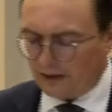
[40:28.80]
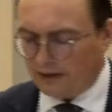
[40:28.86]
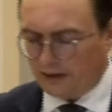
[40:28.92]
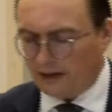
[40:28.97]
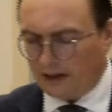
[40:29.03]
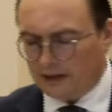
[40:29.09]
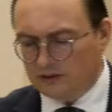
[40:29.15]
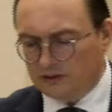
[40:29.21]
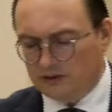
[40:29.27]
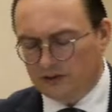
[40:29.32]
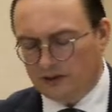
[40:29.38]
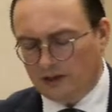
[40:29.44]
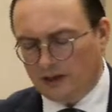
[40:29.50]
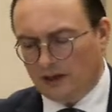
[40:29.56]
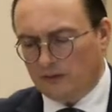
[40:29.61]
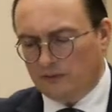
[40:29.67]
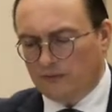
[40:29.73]
last
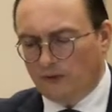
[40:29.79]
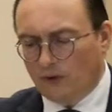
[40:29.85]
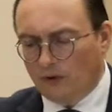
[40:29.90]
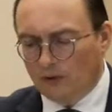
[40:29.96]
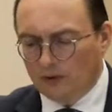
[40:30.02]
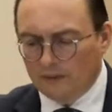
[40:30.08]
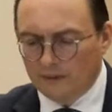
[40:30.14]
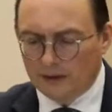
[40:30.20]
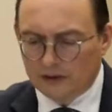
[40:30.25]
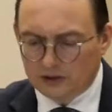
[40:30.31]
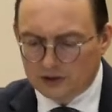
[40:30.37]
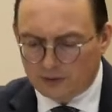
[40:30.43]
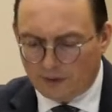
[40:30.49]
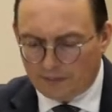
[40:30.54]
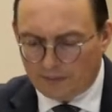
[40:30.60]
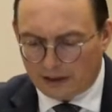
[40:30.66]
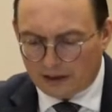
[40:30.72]
fall, she
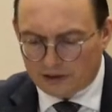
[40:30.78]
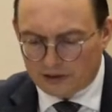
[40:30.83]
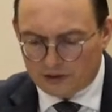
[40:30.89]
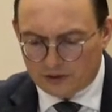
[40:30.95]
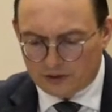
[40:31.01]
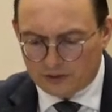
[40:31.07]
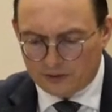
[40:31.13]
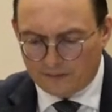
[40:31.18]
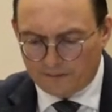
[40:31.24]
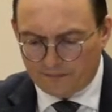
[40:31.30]
went back to